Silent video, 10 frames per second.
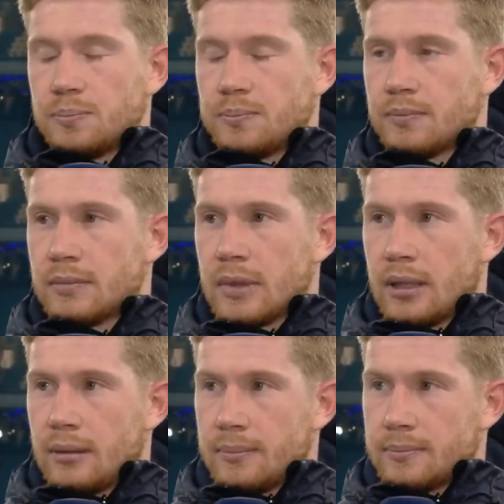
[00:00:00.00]
He owed you a
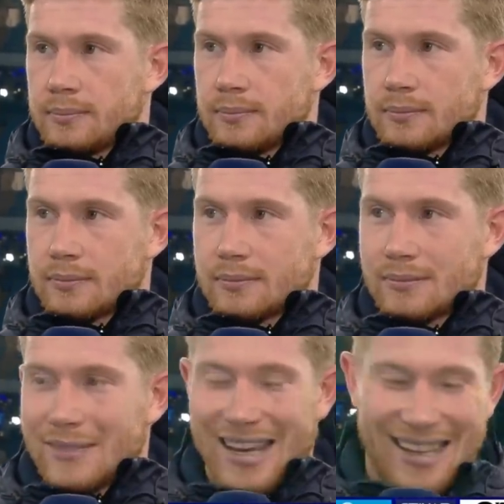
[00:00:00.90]
couple of assists.
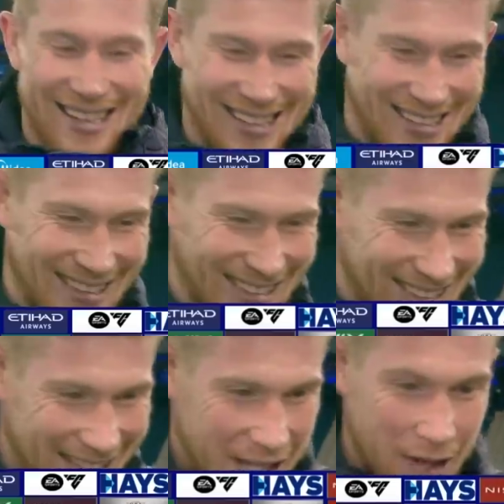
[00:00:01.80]

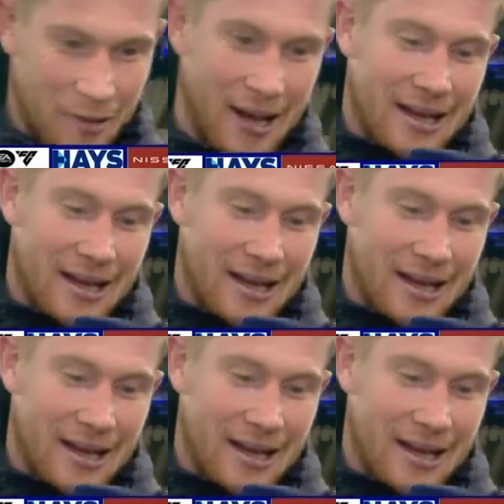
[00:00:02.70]
Well,